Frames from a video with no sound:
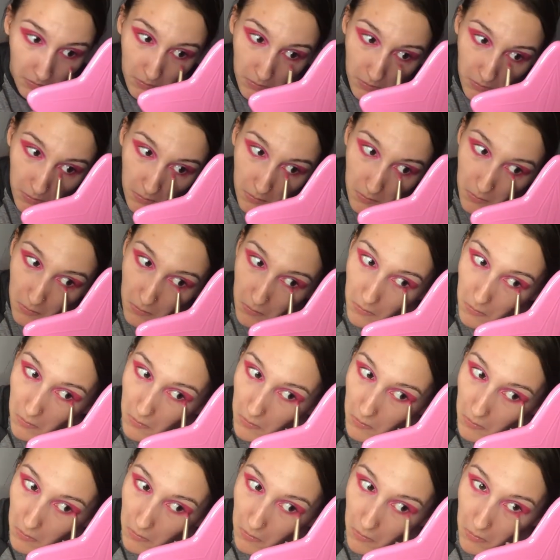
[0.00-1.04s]
An orange
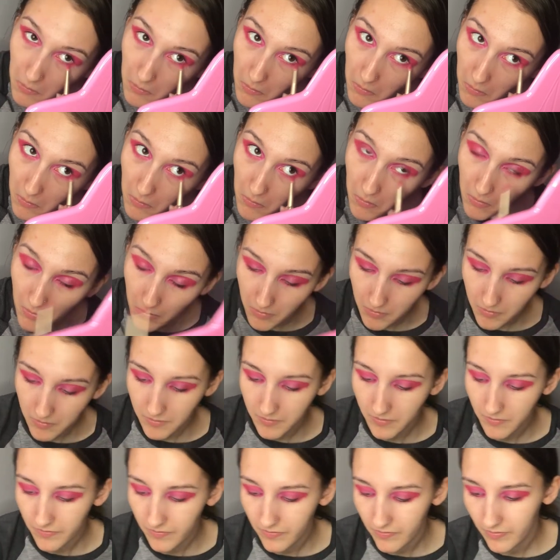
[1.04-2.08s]
shirt.
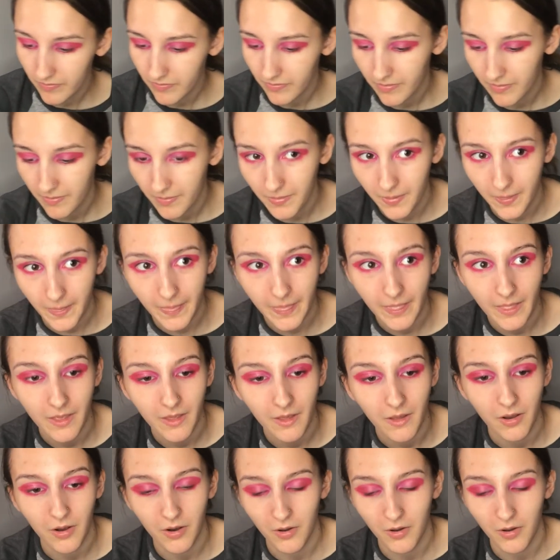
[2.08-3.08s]
I'm playing a game, sorry.